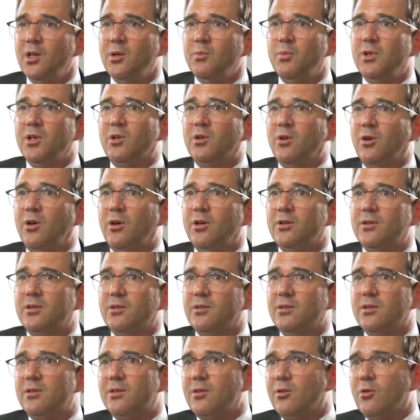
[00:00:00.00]
Because
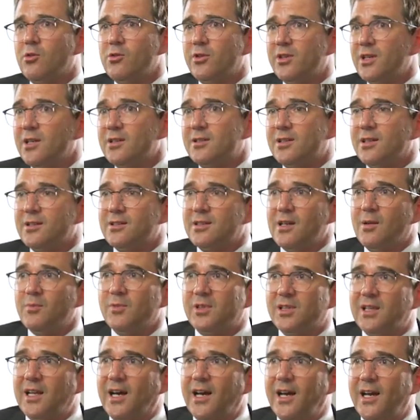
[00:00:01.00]
there are some
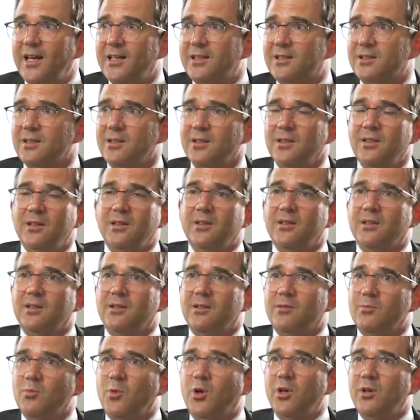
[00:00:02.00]
slight
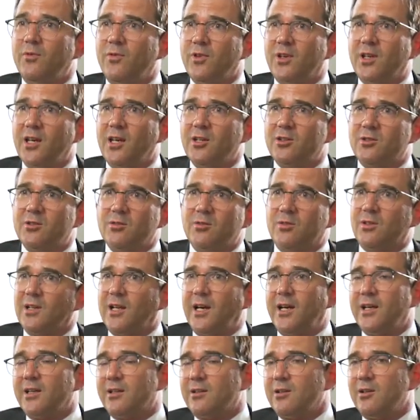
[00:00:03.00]
modifications,
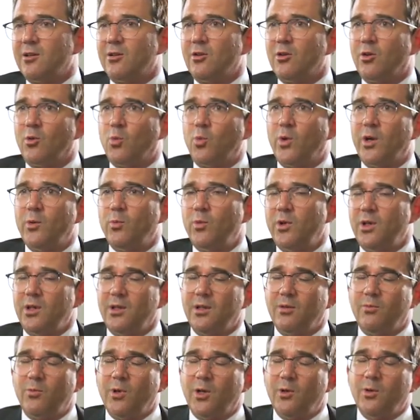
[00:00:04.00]
like, when
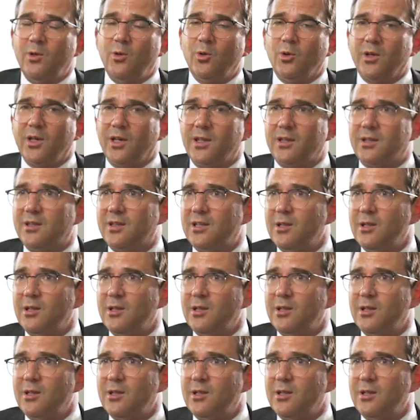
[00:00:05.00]
we look at